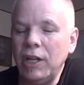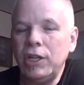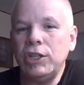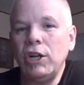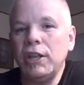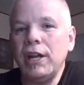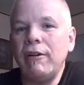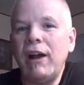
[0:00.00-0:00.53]
You
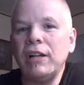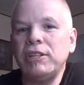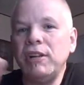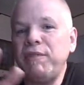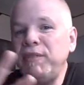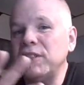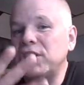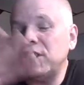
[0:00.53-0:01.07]
know, there are
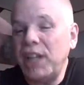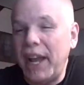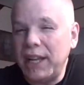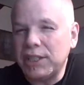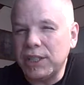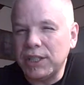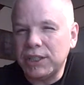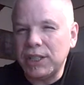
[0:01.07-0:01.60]
different
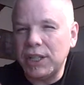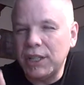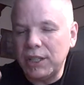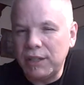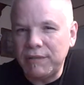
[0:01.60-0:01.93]
stages in the